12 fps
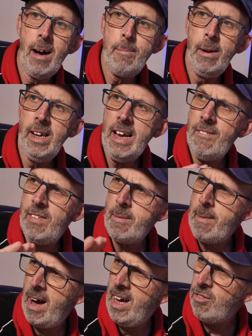I believe
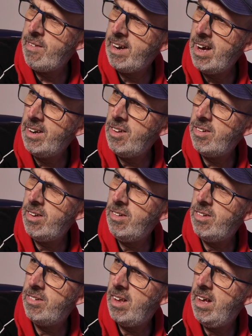the Mars
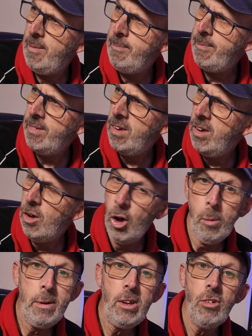Reconnaissance
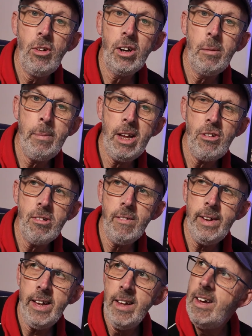orbiters took a picture
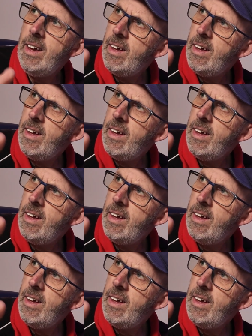of it.